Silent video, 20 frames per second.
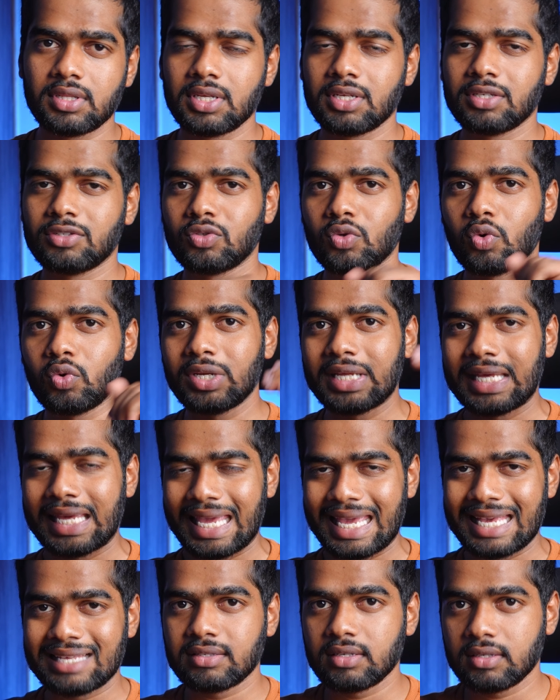this Sony
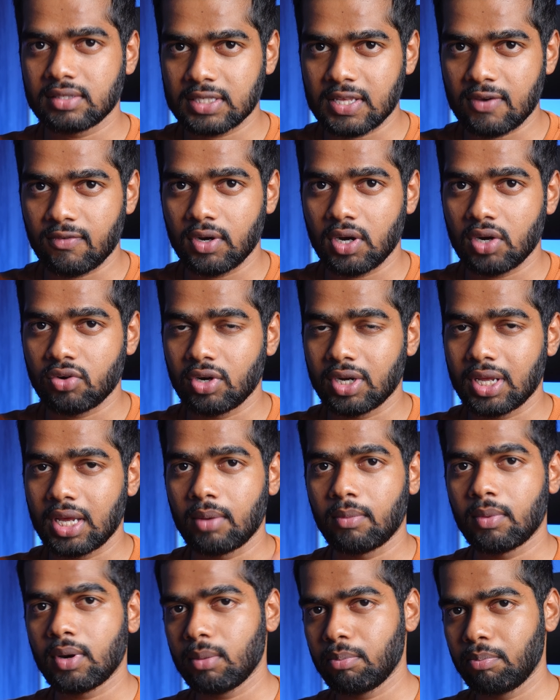a6-700
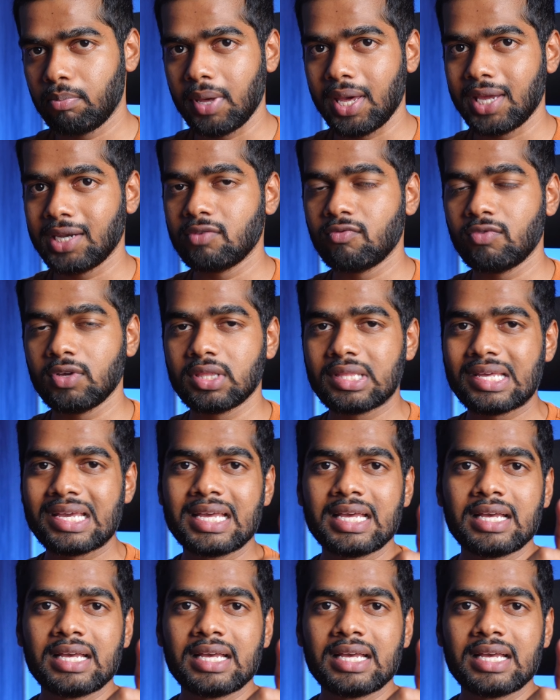camera paired with